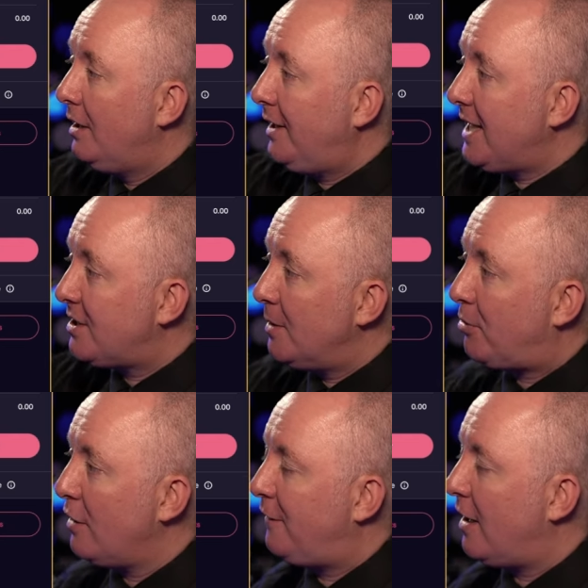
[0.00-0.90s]
Links in the
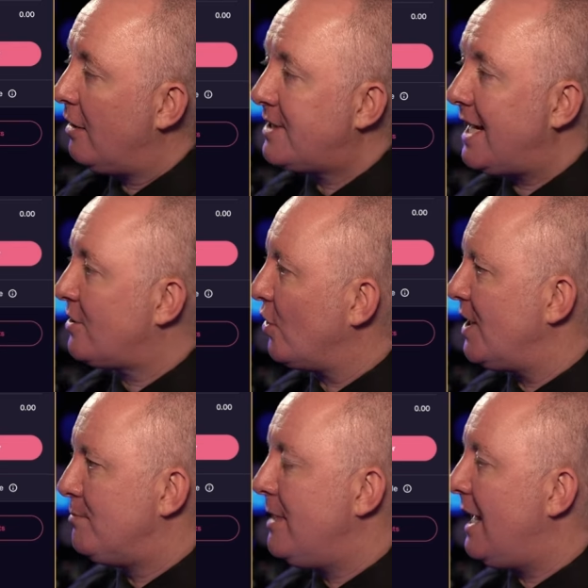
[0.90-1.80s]
profile.
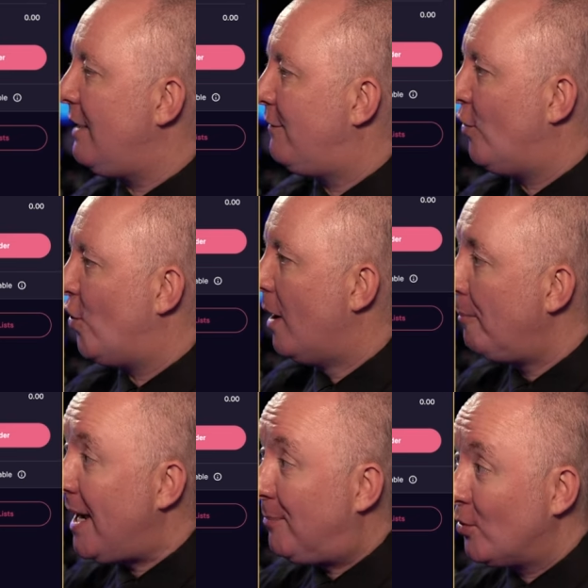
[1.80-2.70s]
TikTok is merely for
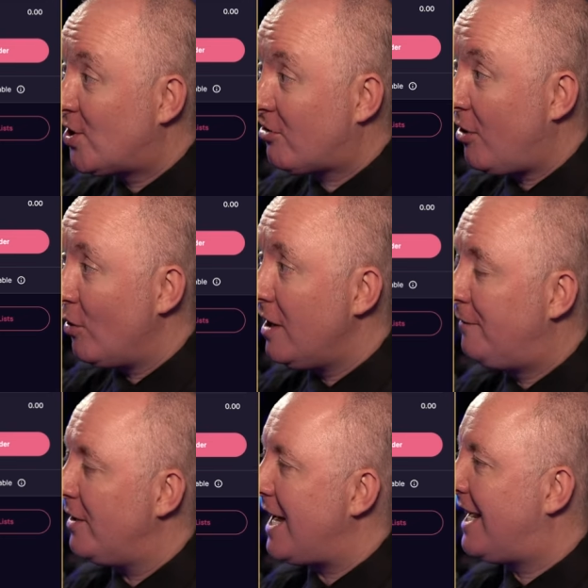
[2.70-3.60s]
people
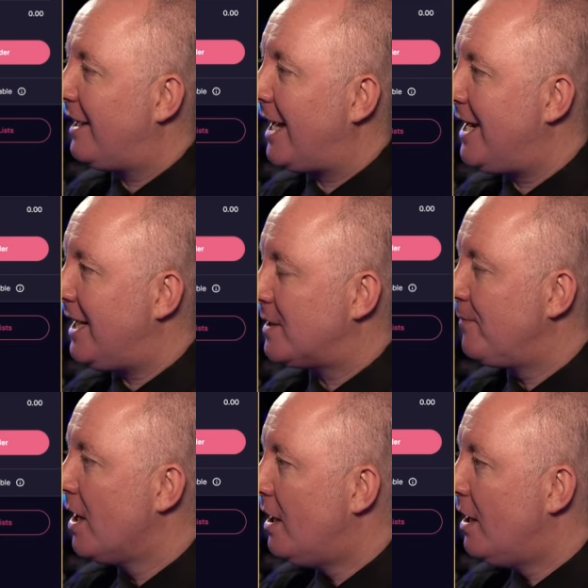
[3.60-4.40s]
scrolling for naked ladies.